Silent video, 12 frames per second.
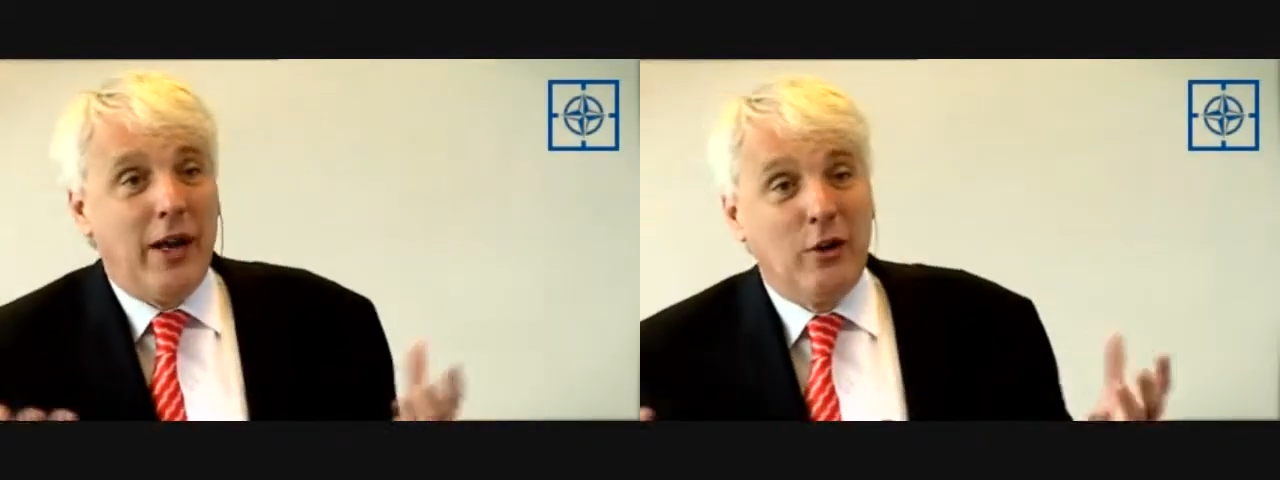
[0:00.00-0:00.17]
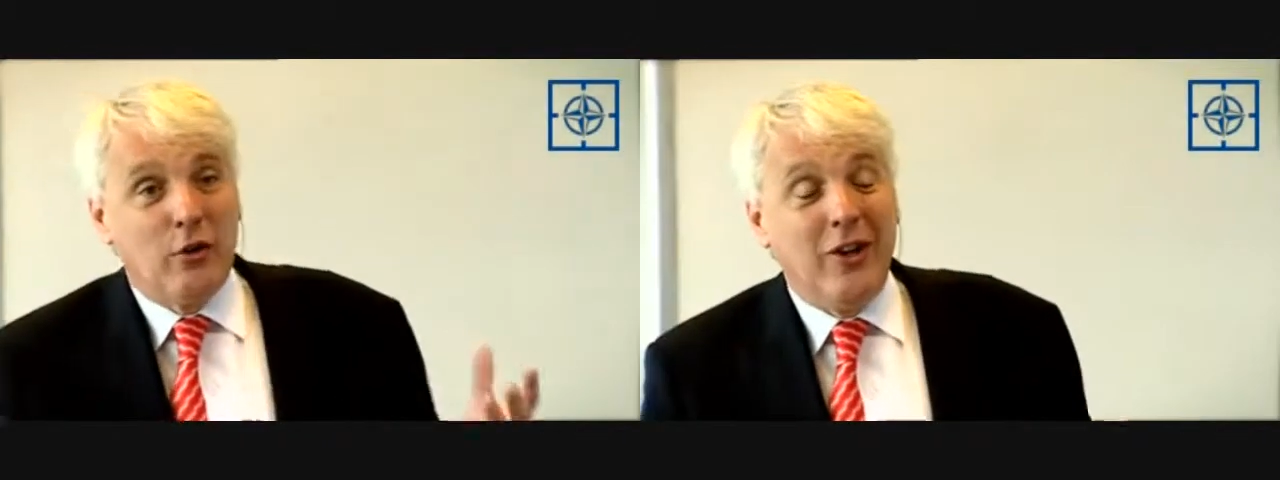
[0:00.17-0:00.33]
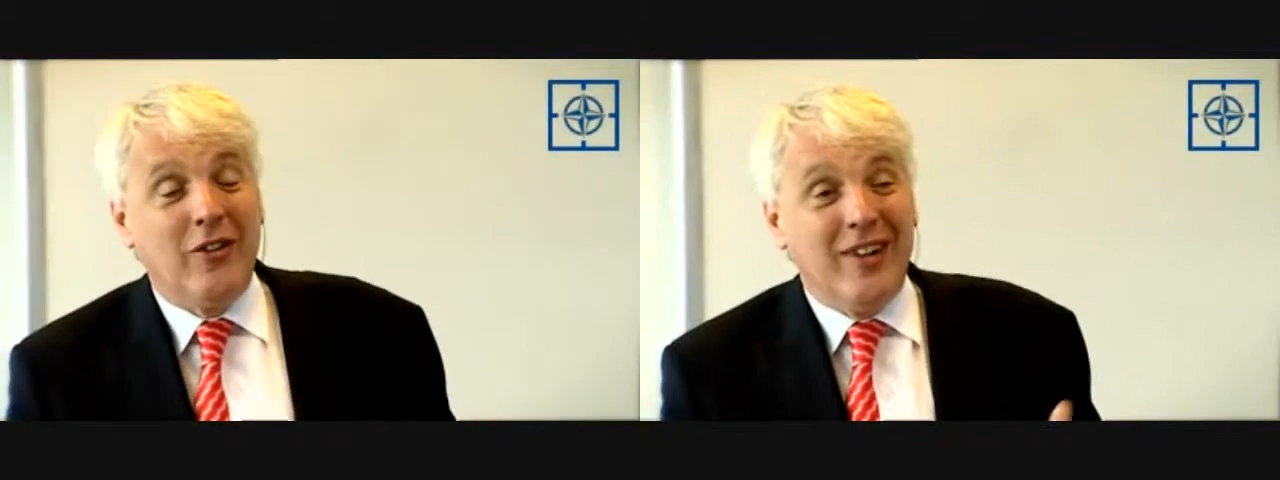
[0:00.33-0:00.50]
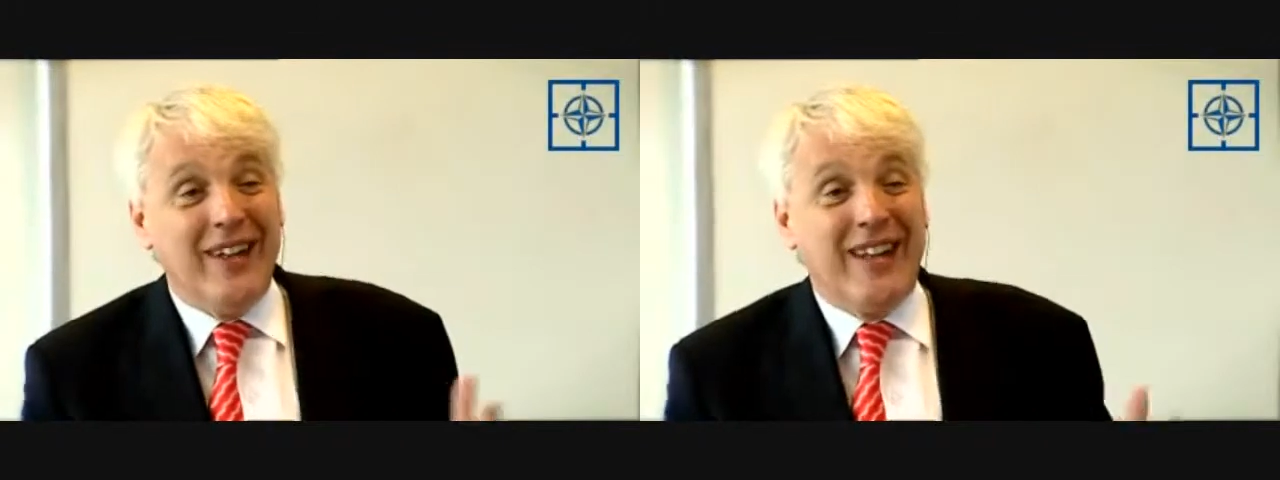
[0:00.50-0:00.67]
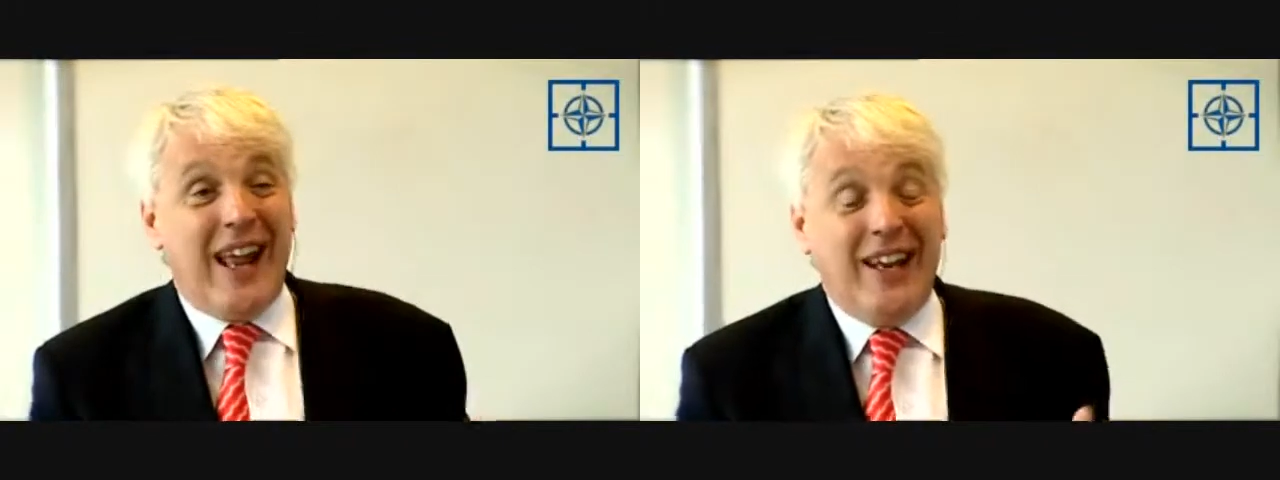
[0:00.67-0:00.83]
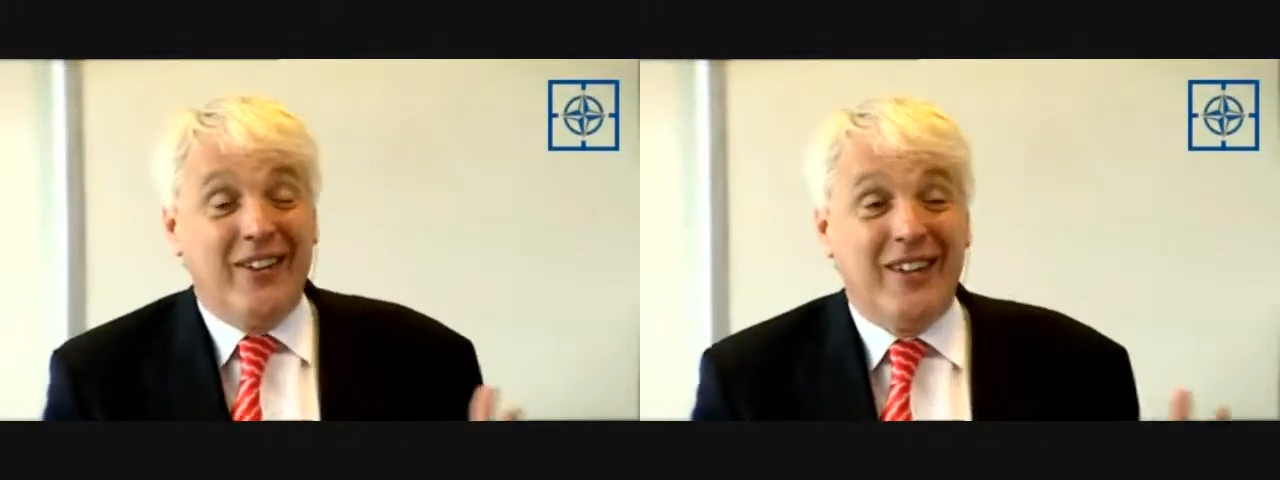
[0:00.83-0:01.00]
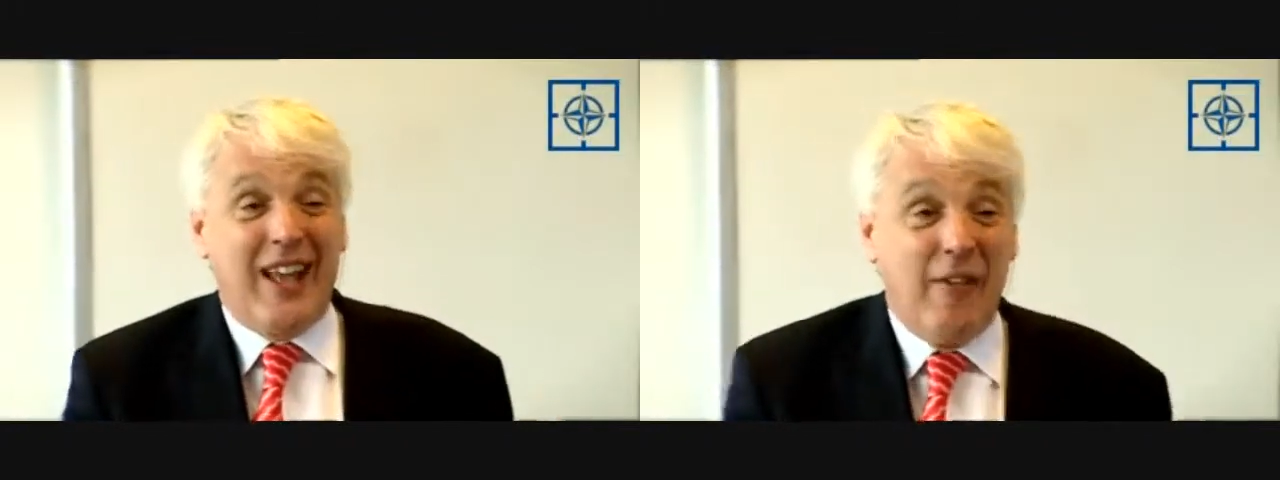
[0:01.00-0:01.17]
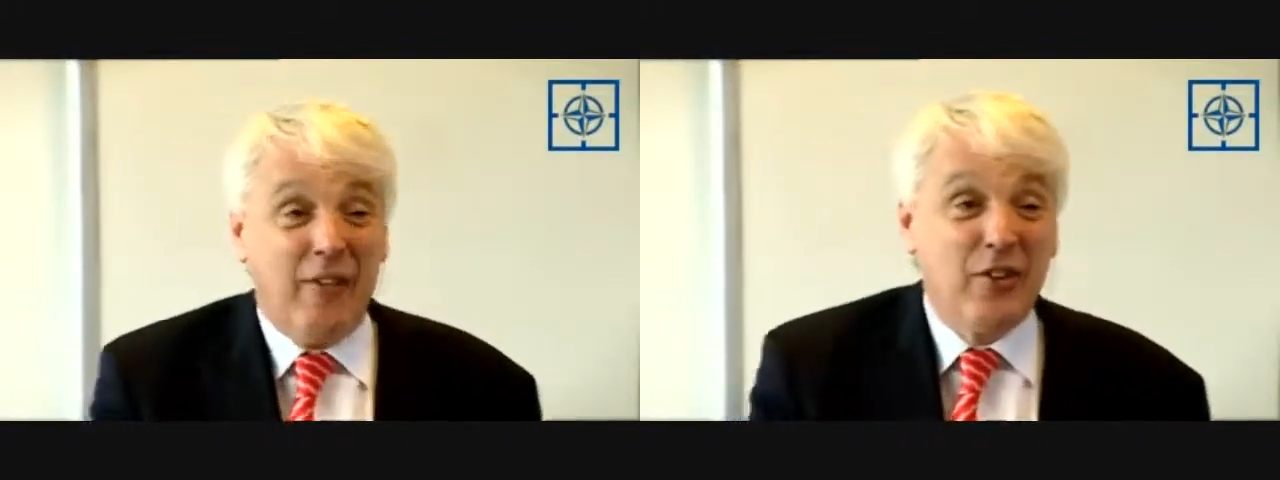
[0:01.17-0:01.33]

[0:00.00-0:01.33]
increasingly getting together